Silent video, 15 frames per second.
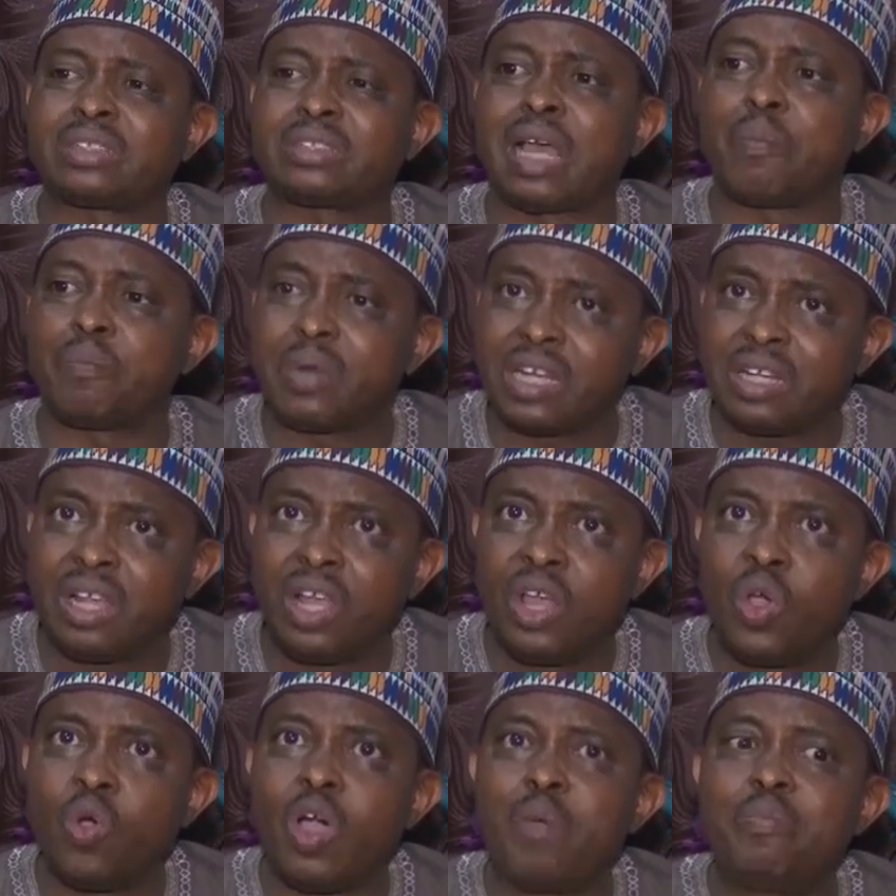has happened
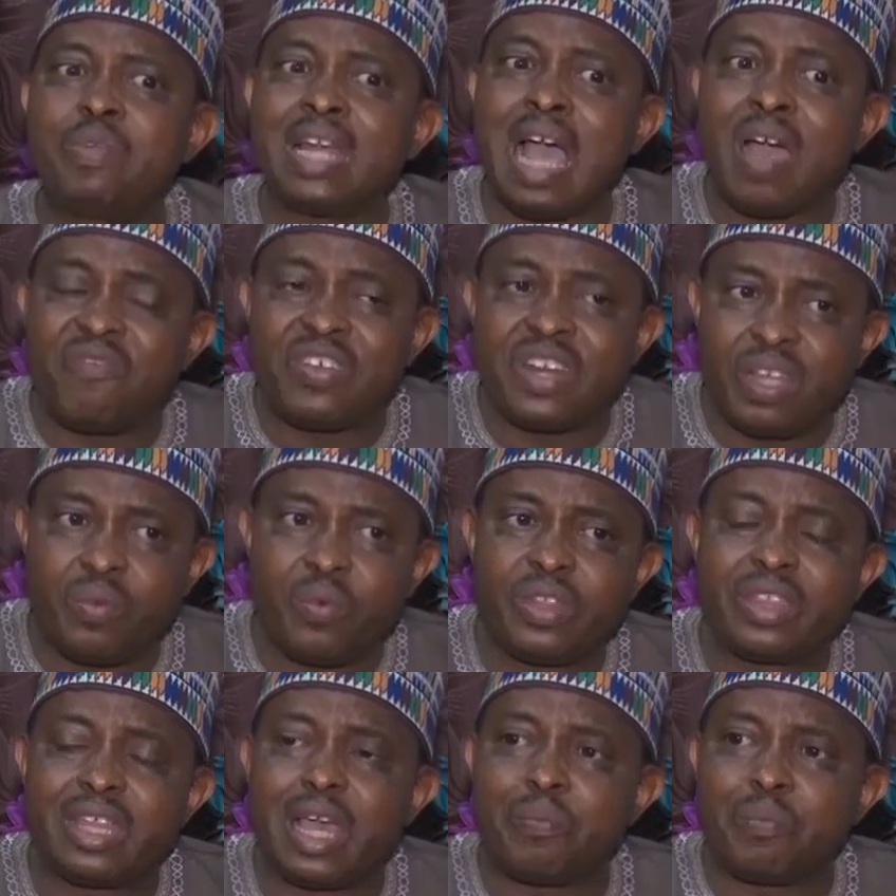or have been happening
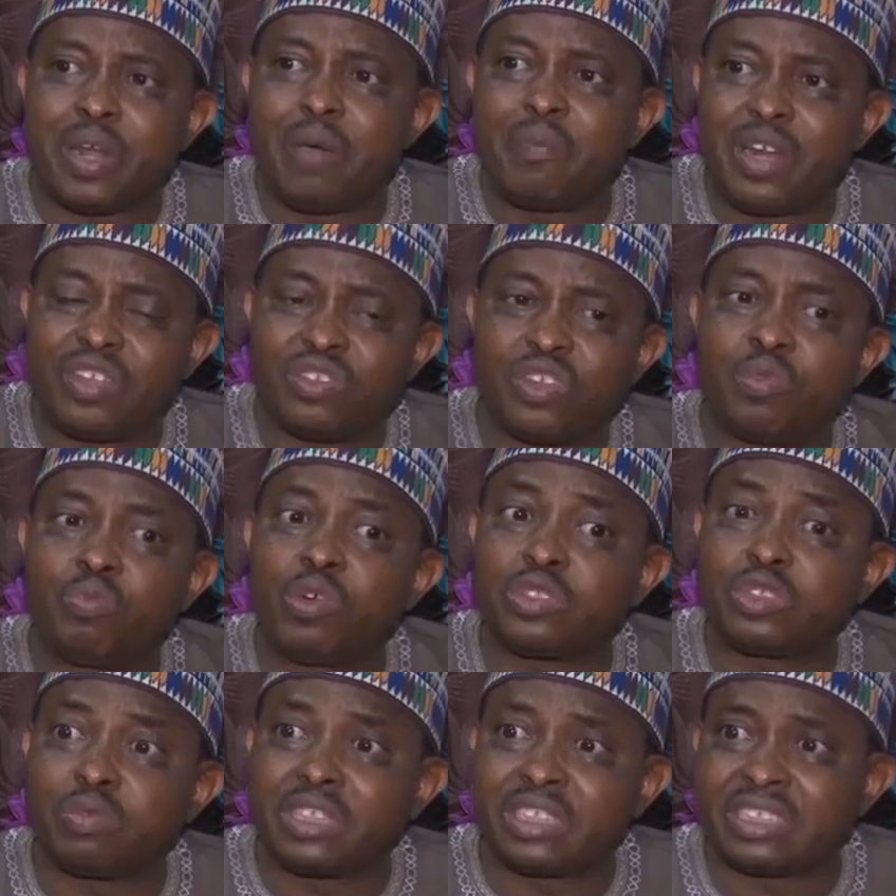with their primaries in
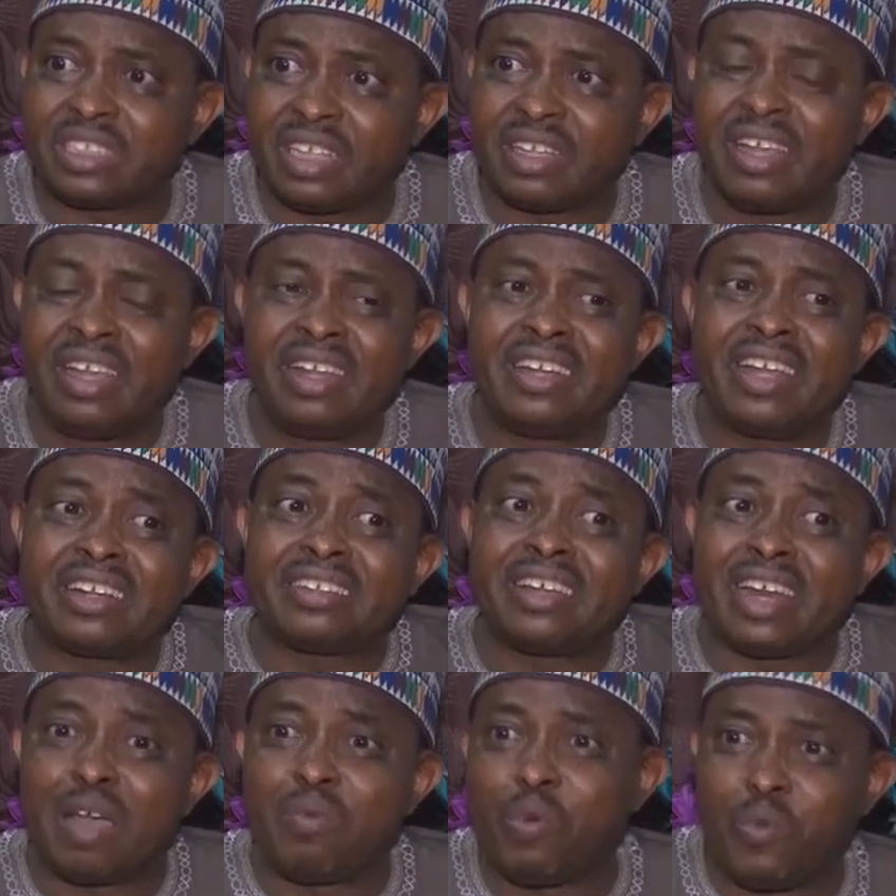most of the state. Take
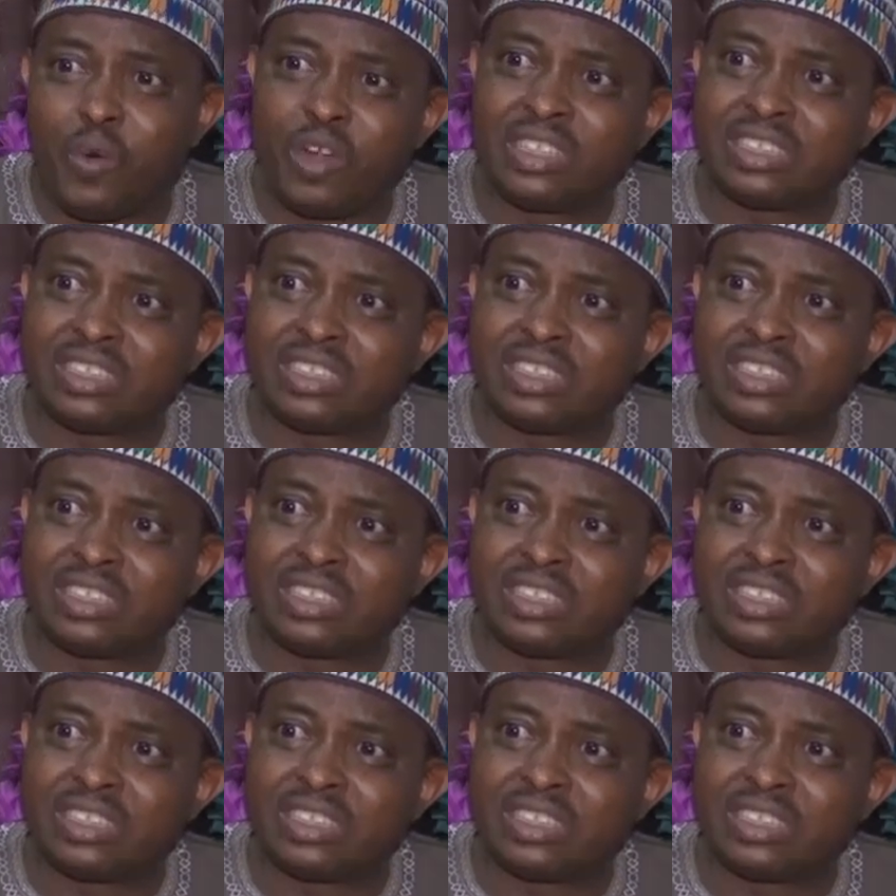Taraba, for